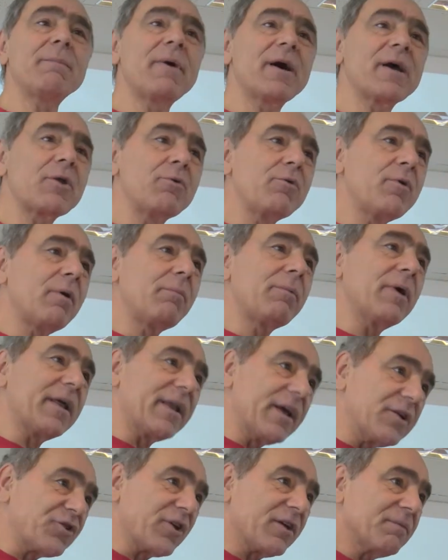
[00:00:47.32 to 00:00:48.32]
by renewable
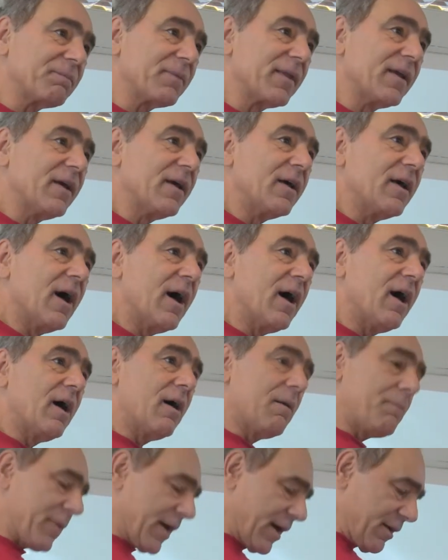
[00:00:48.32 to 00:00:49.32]
energy,
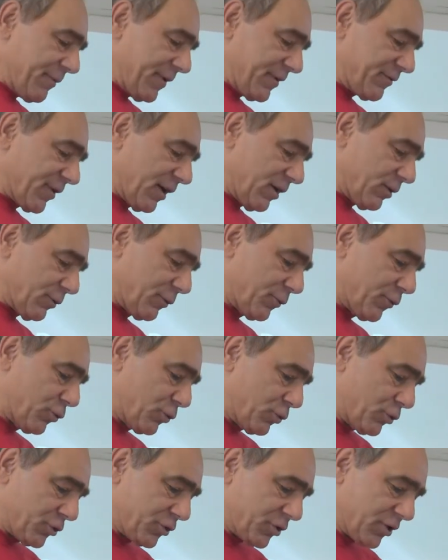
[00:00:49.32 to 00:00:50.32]
um, and we sell the
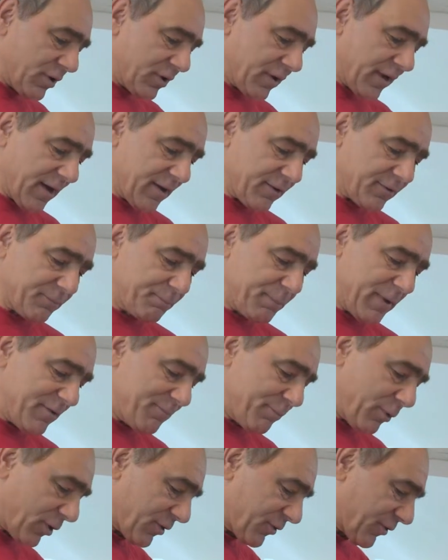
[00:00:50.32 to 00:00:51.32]
food as
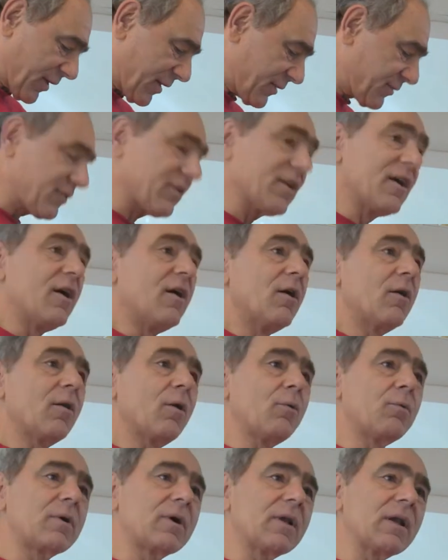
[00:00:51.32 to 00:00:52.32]
beef boxes
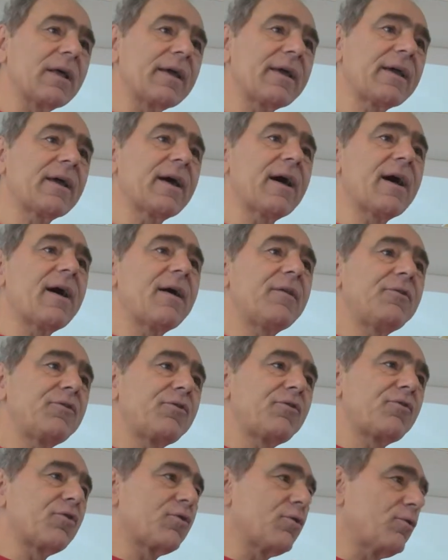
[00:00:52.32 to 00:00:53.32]
locally and
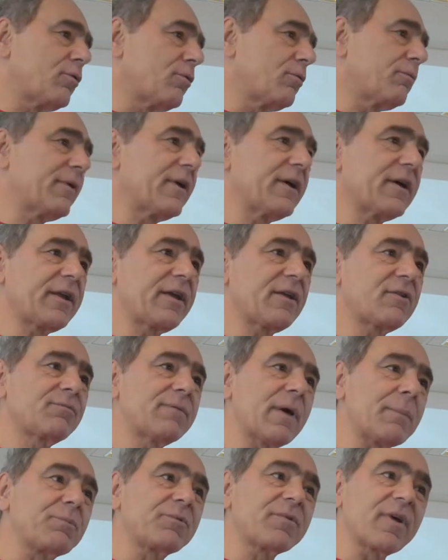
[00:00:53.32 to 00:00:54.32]
through various
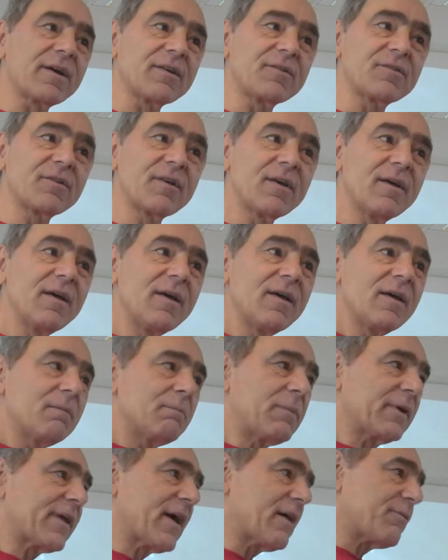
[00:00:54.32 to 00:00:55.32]
websites.
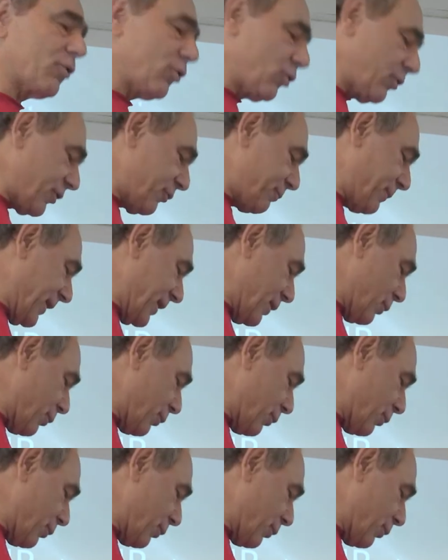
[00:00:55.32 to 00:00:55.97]
But I've always been